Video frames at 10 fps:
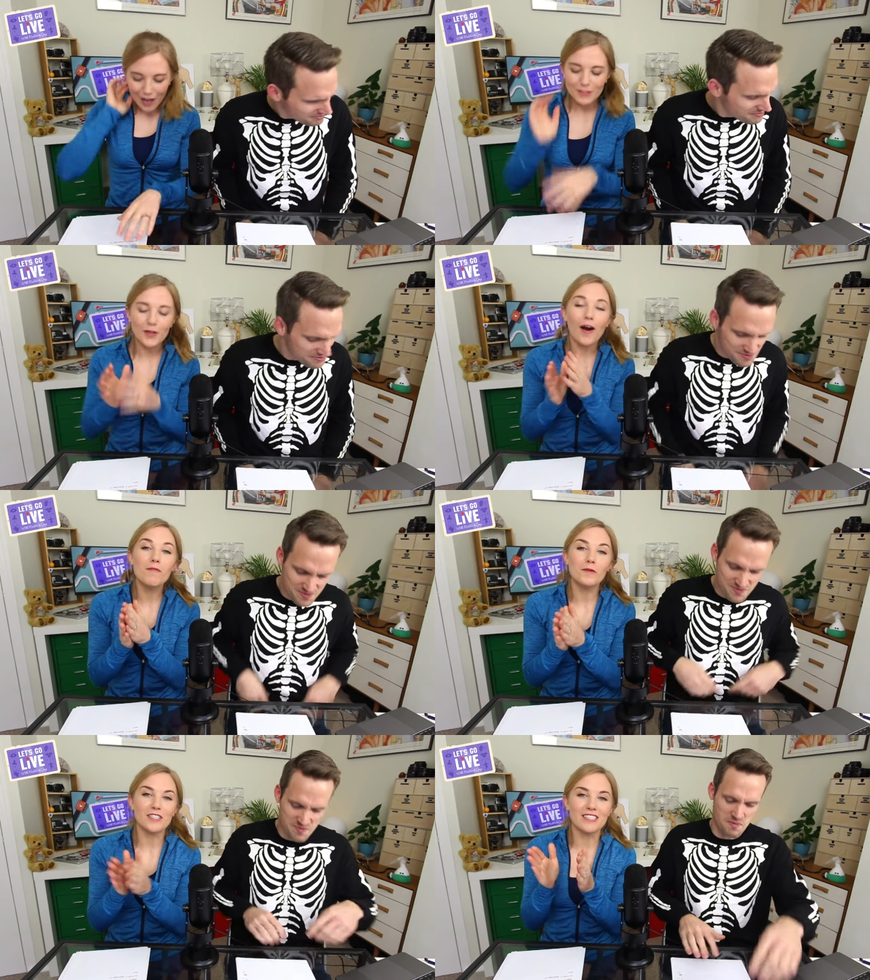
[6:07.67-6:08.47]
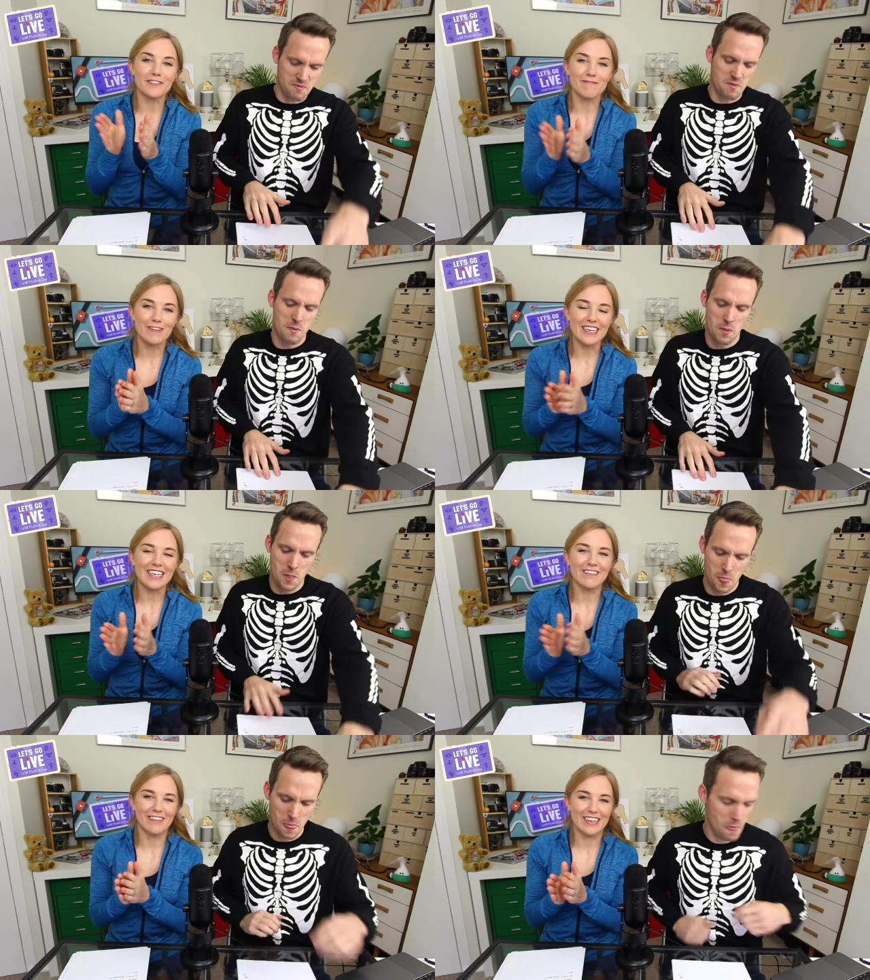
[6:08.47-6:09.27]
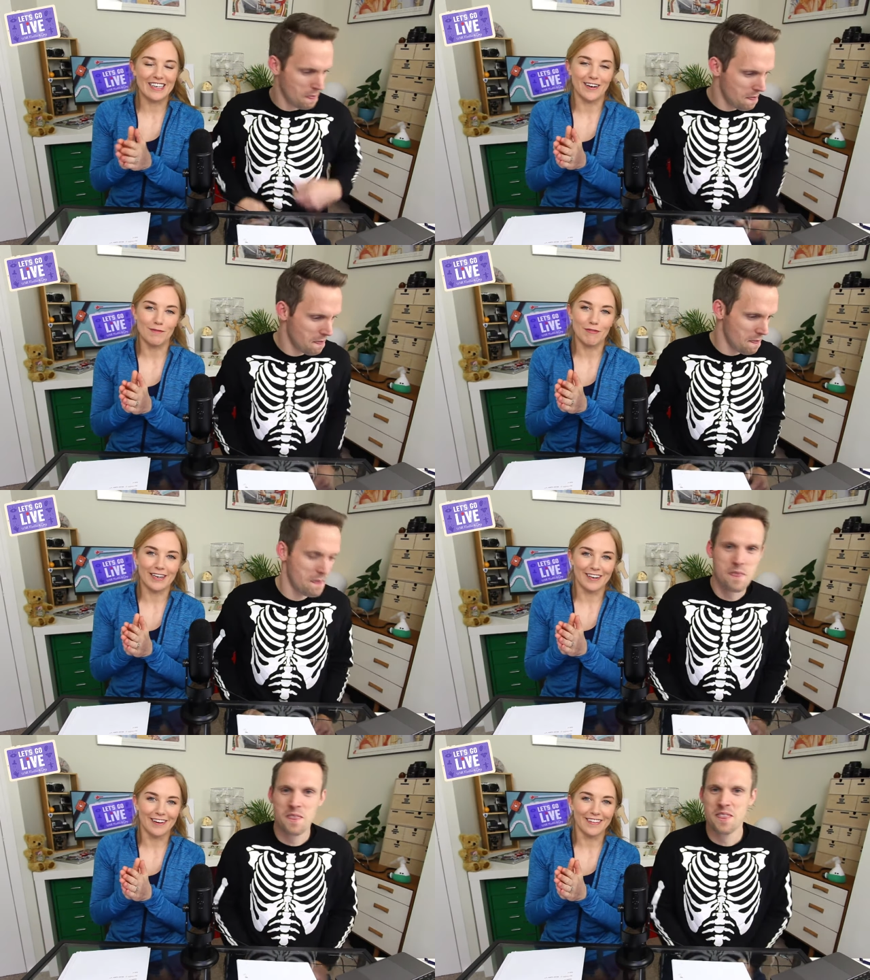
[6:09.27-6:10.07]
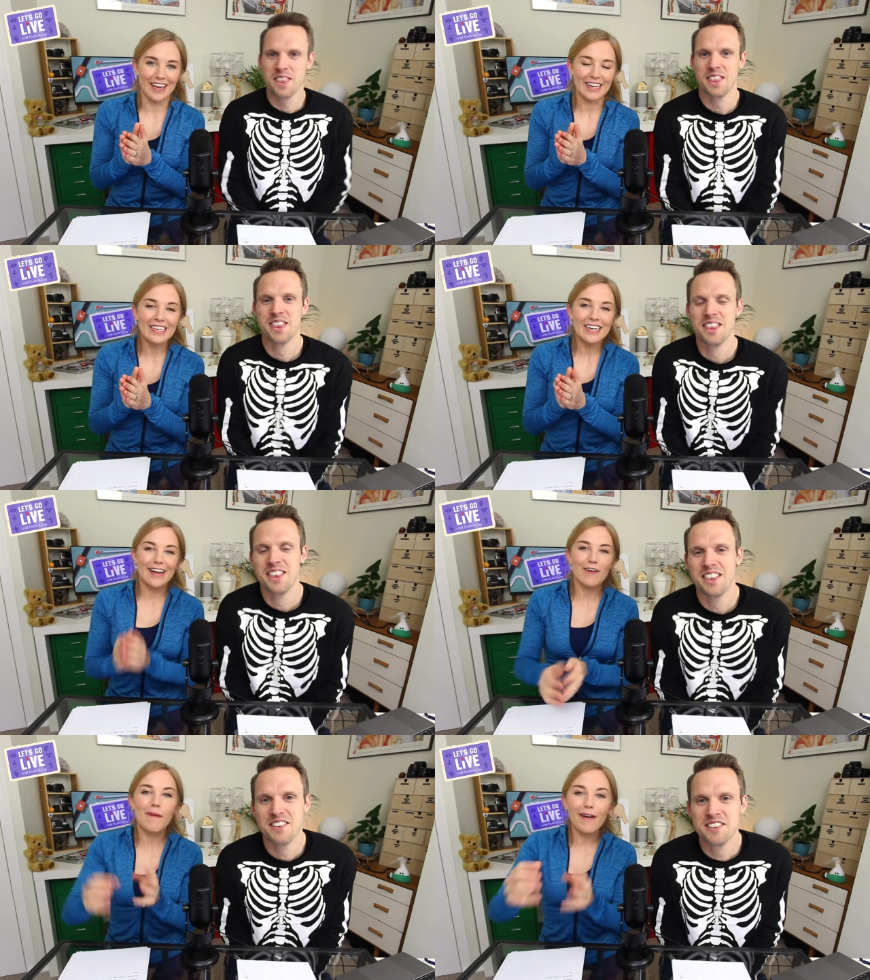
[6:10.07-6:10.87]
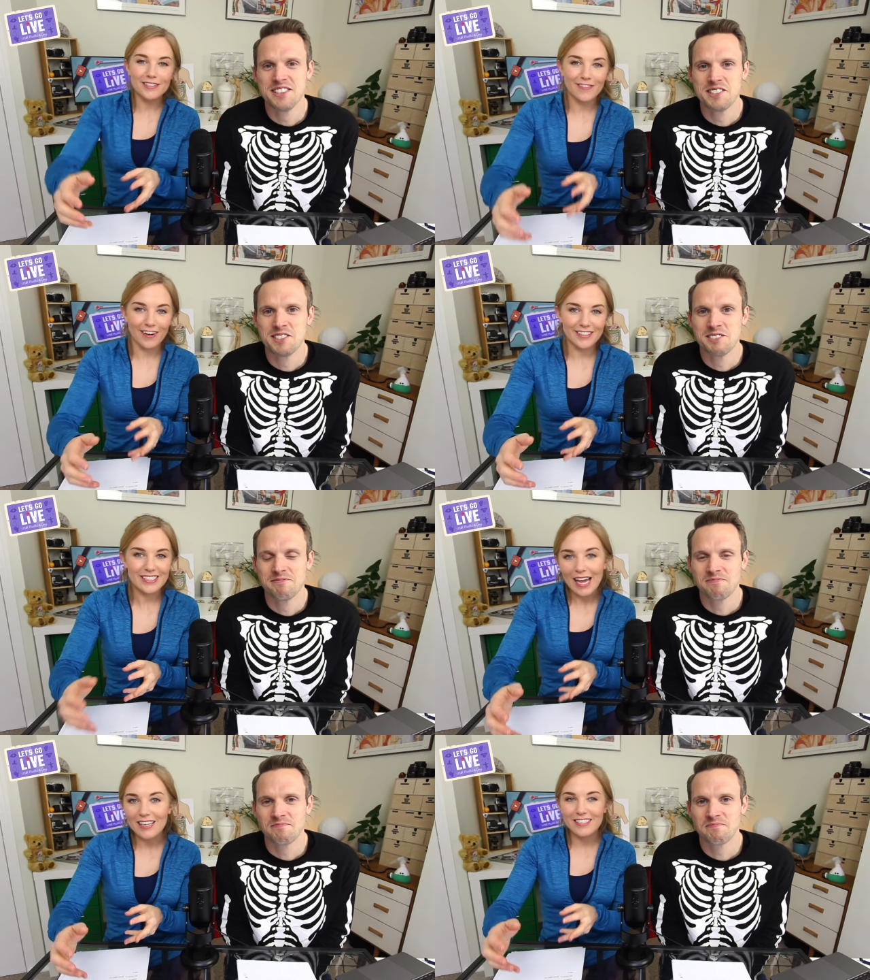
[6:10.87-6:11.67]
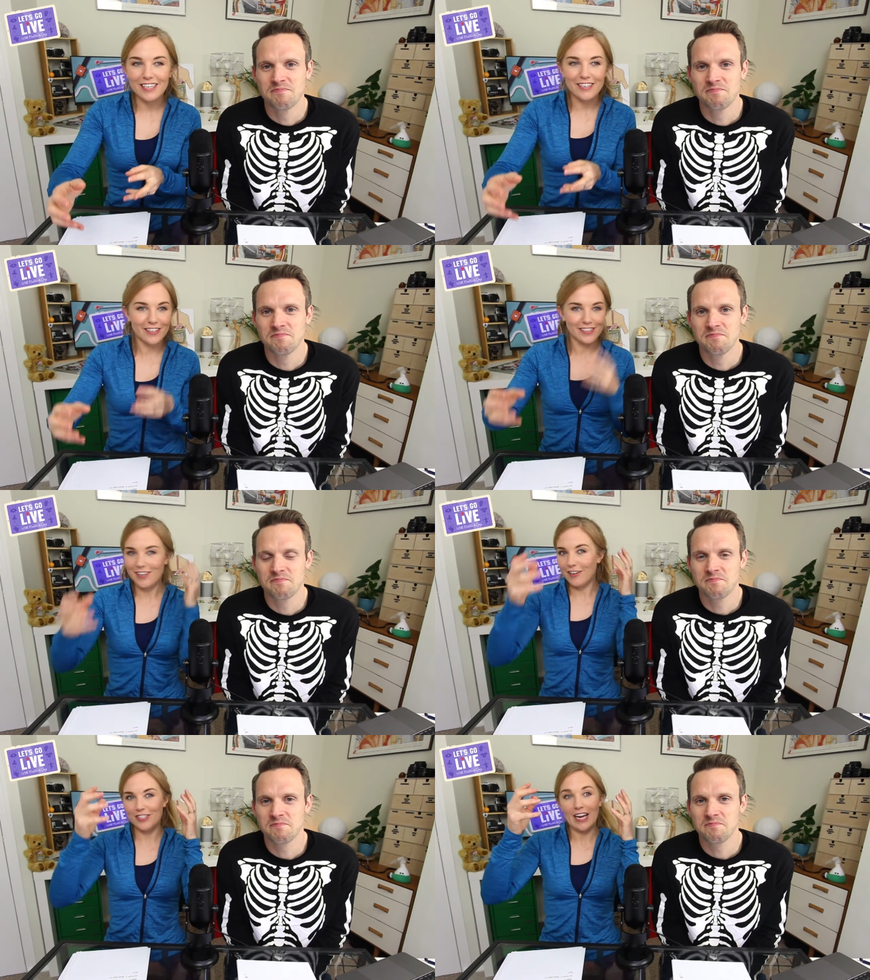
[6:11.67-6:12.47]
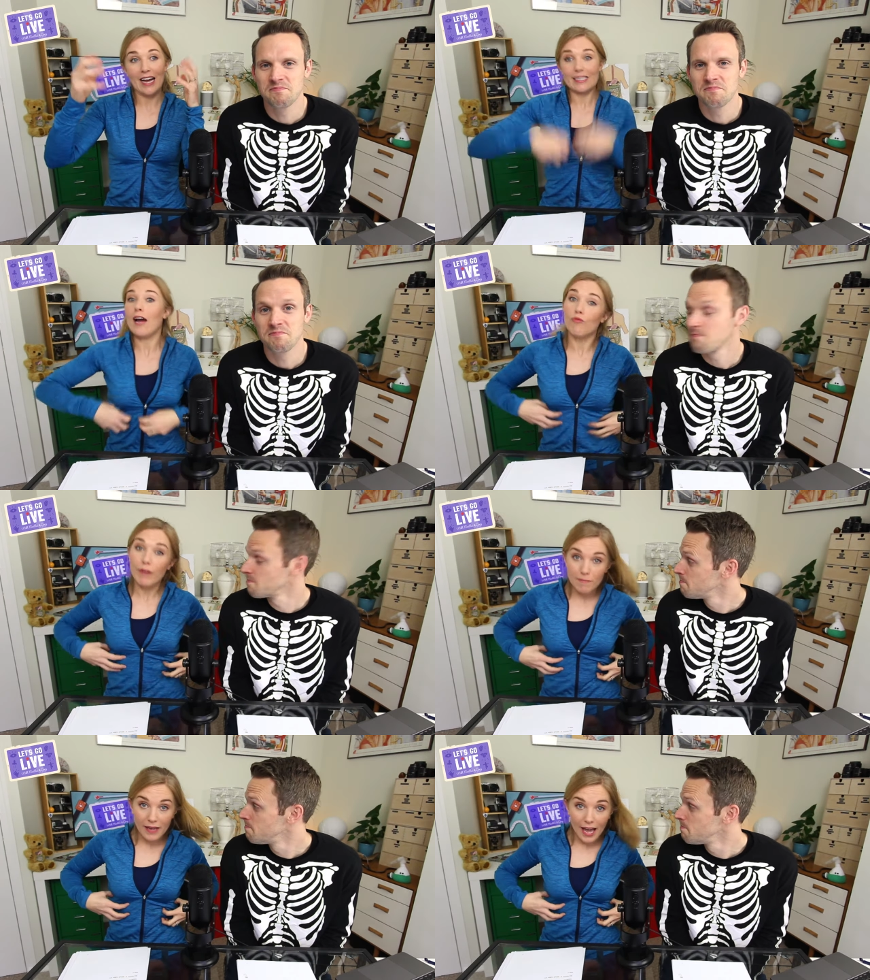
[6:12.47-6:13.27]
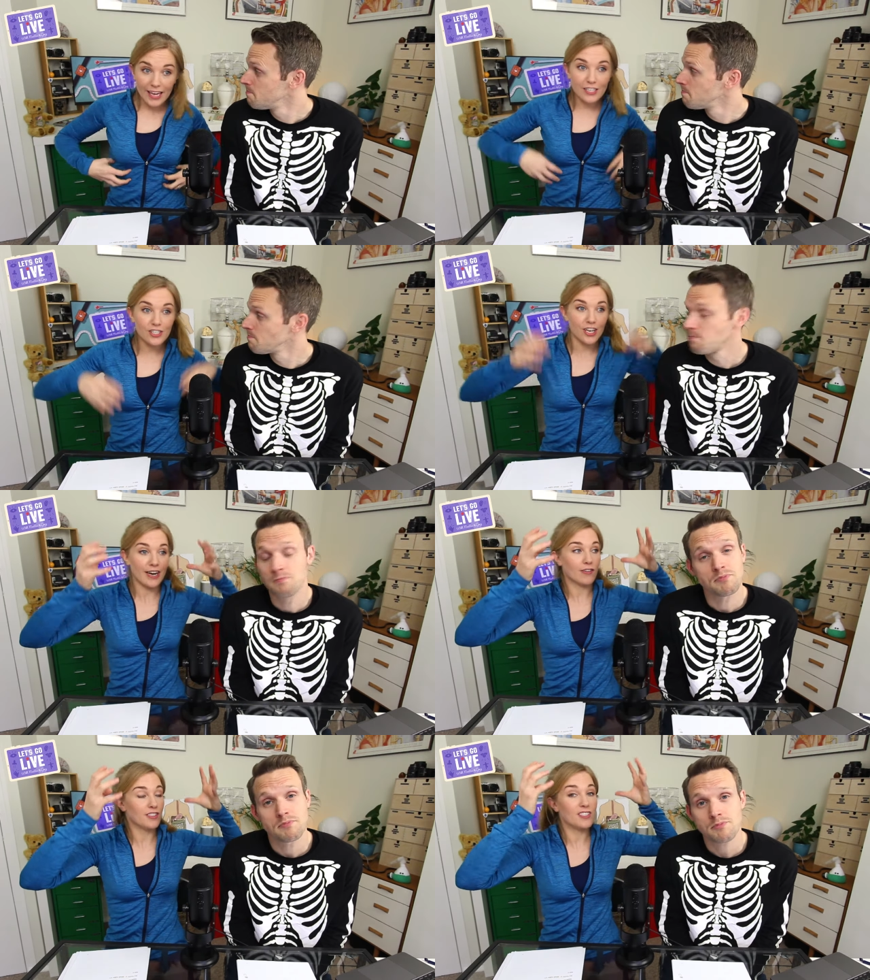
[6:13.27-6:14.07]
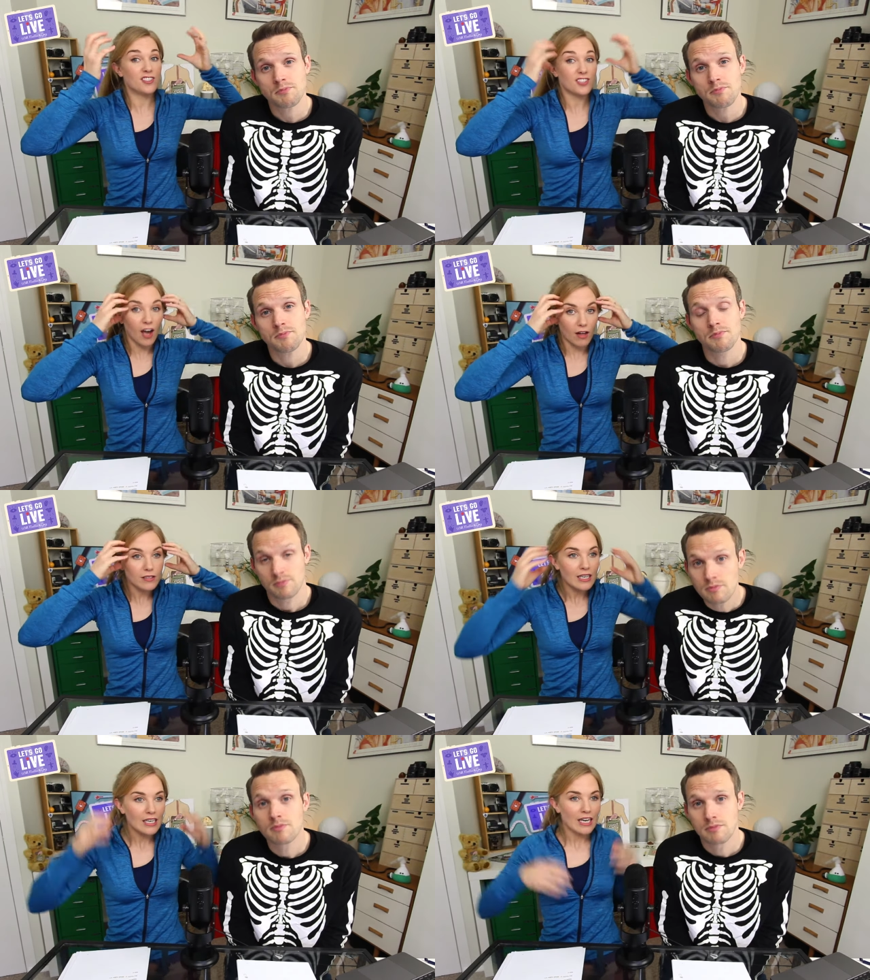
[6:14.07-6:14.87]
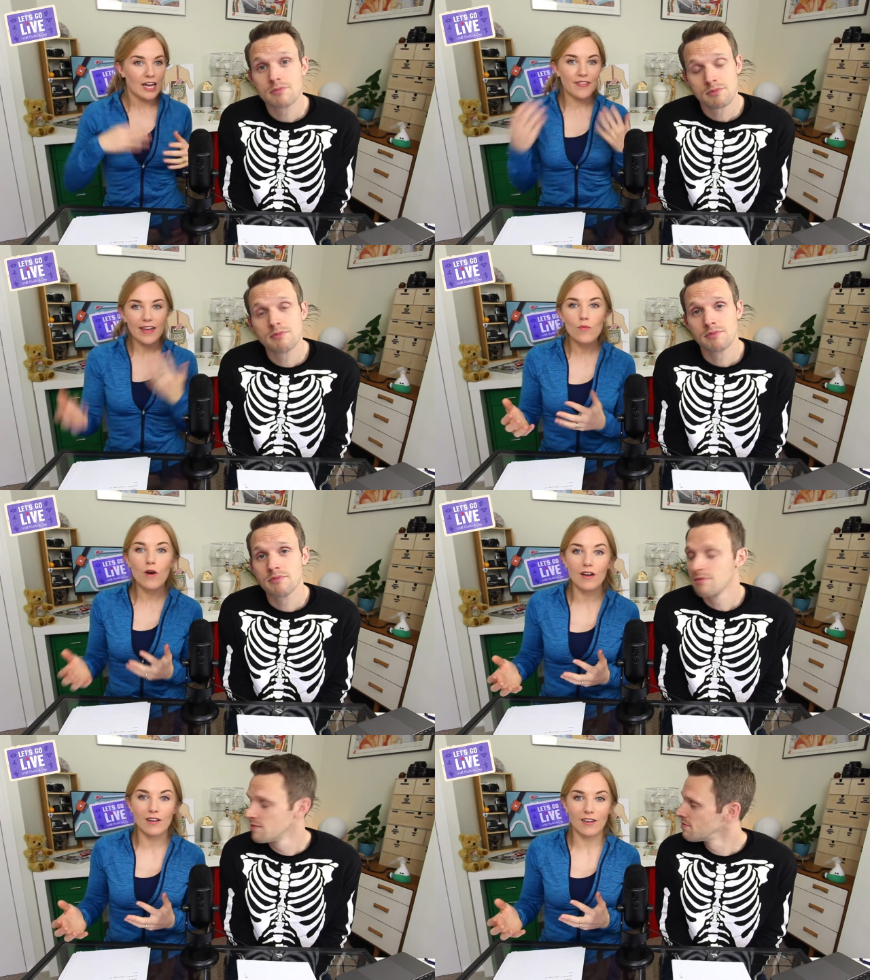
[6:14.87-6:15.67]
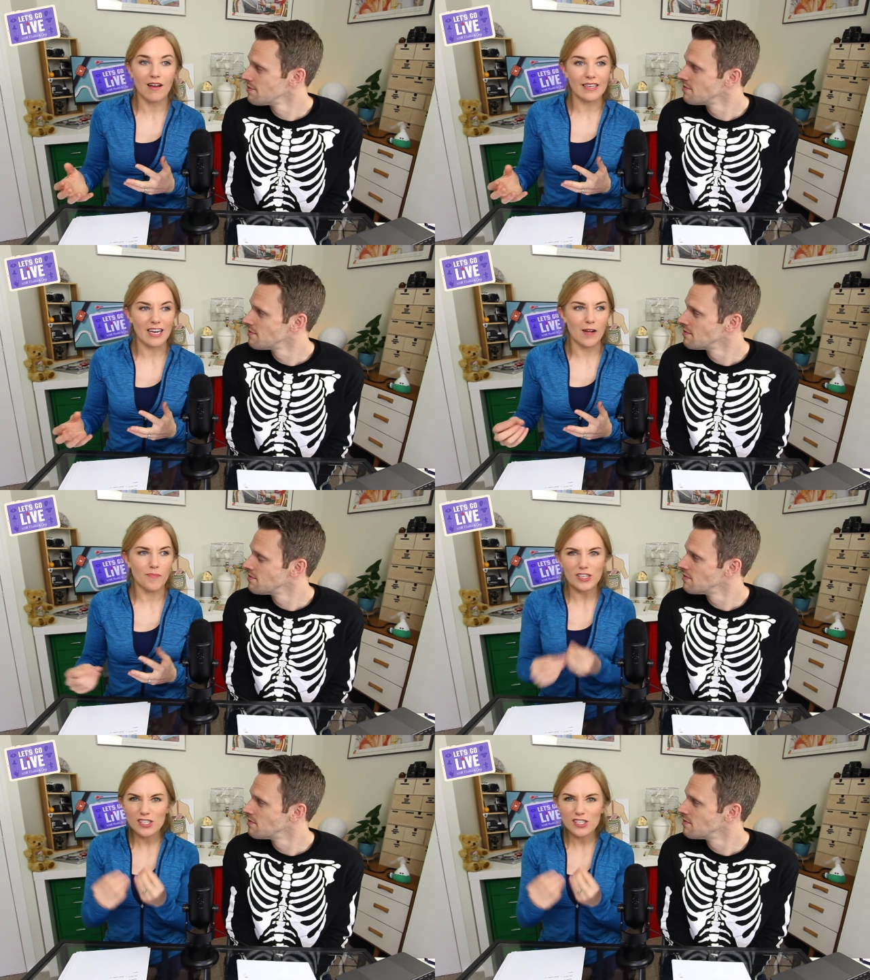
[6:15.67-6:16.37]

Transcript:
Speaker 1: um, so our bodies really really are brilliant aren't they now parts of our skeleton such as our rib cage and our skull uh, they work like um,